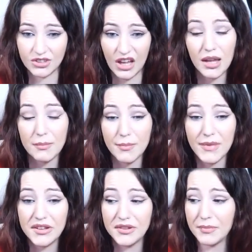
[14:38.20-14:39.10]
I
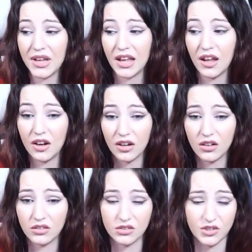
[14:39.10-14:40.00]
miss my
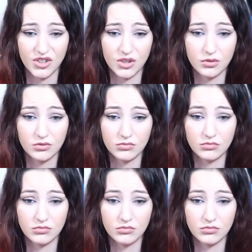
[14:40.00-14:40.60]
girl, you know?